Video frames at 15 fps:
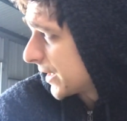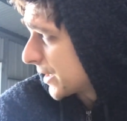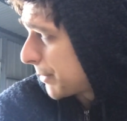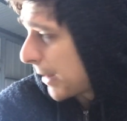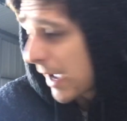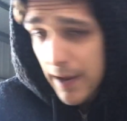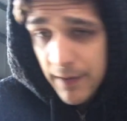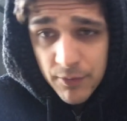Let's
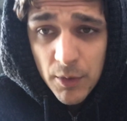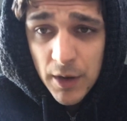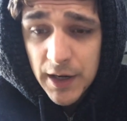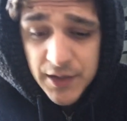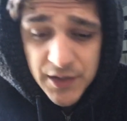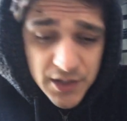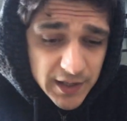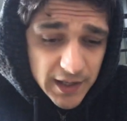buy
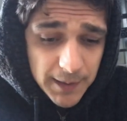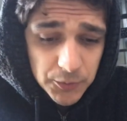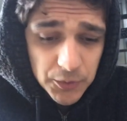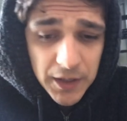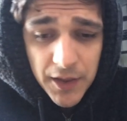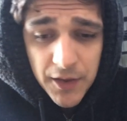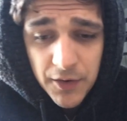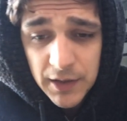everyone and just get them
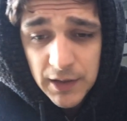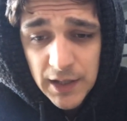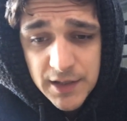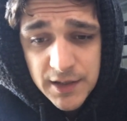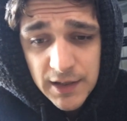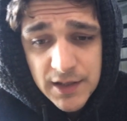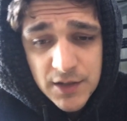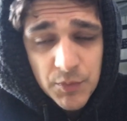together and
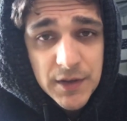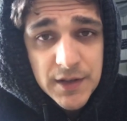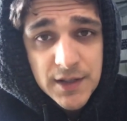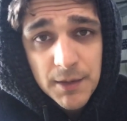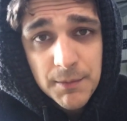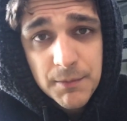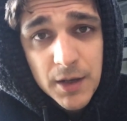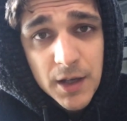let's let's win
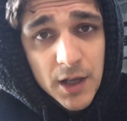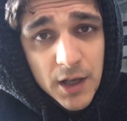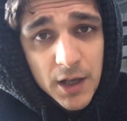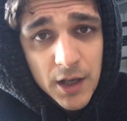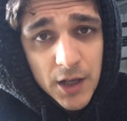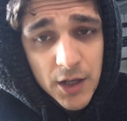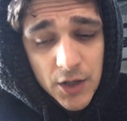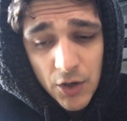some,
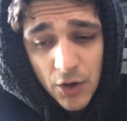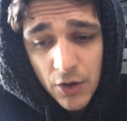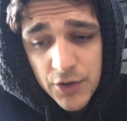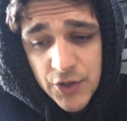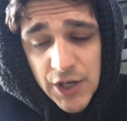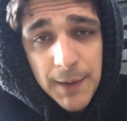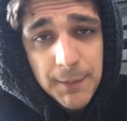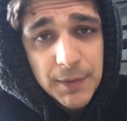you know,
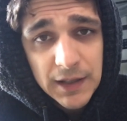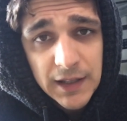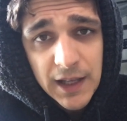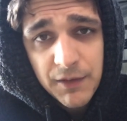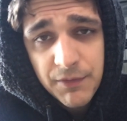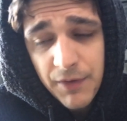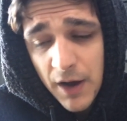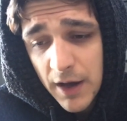Champion
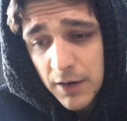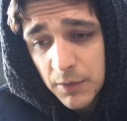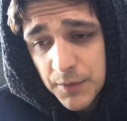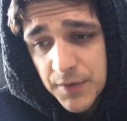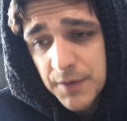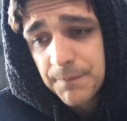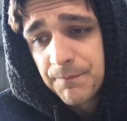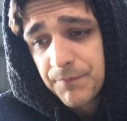League
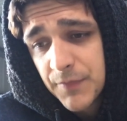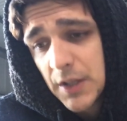finals.